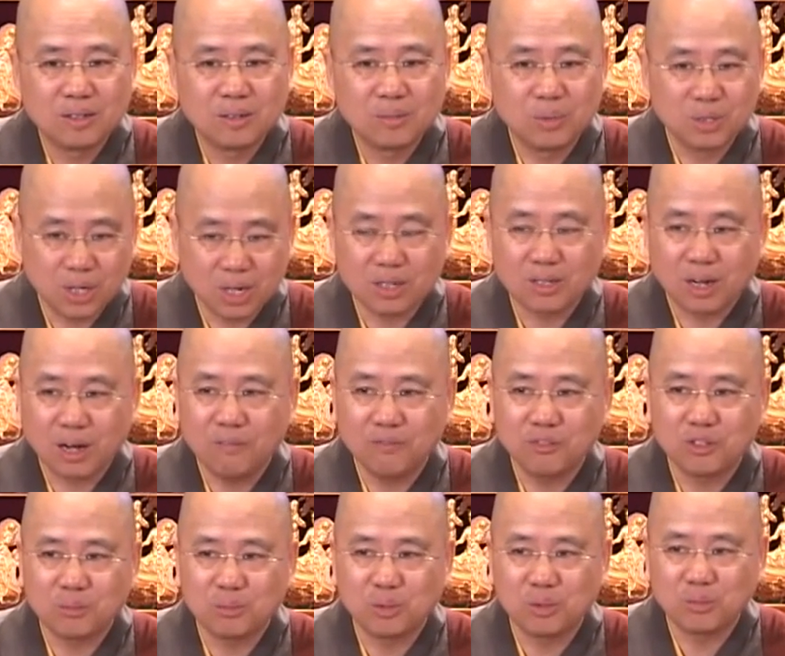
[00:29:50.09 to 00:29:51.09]
we're not
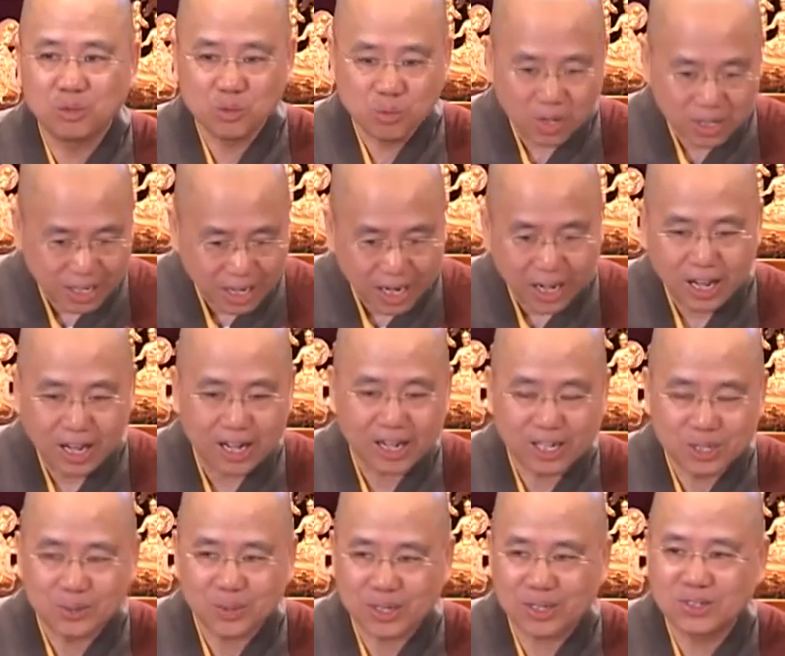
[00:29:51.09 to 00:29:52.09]
comfortable. We want
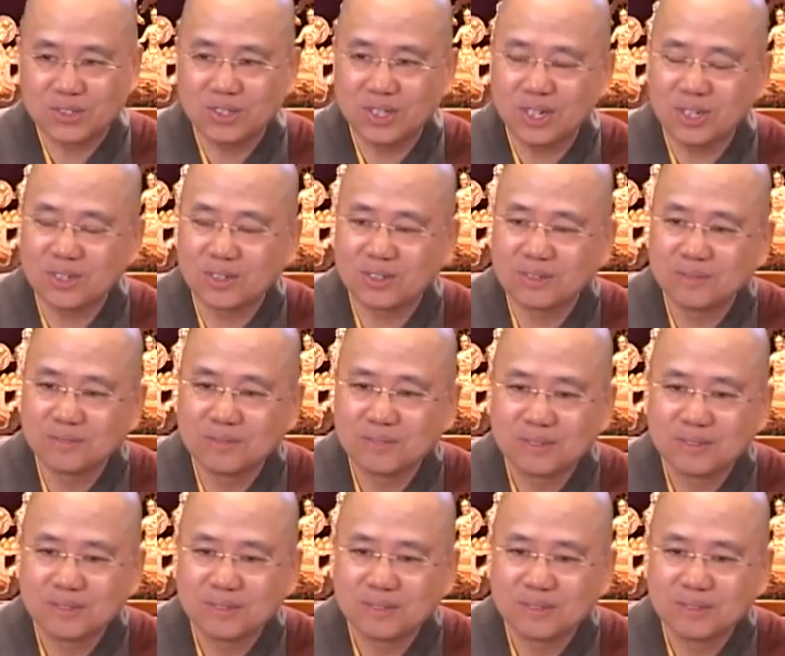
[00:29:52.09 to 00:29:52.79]
I to exist.